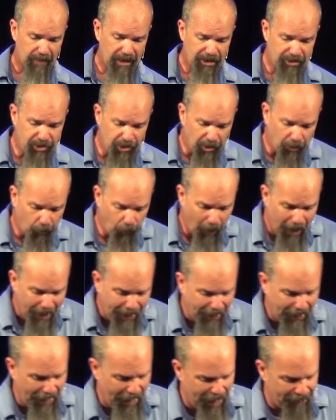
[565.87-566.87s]
Is there a
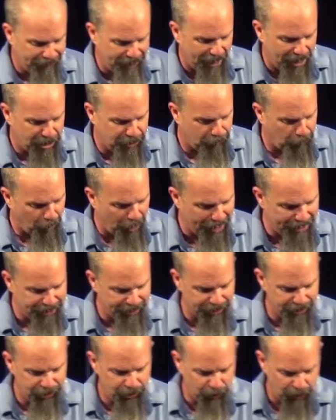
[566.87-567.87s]
way to have God's
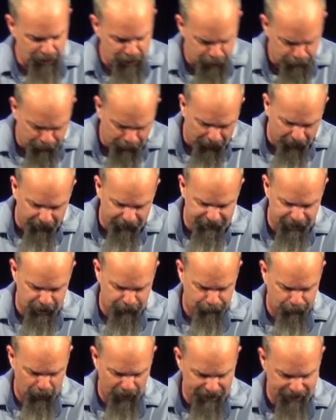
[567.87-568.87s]
presence, to experience
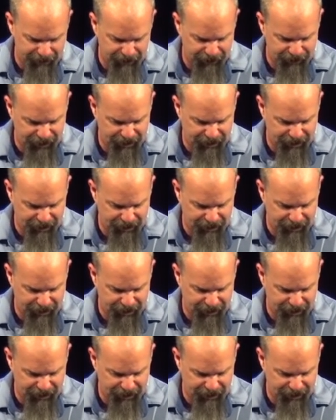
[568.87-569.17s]
his presence?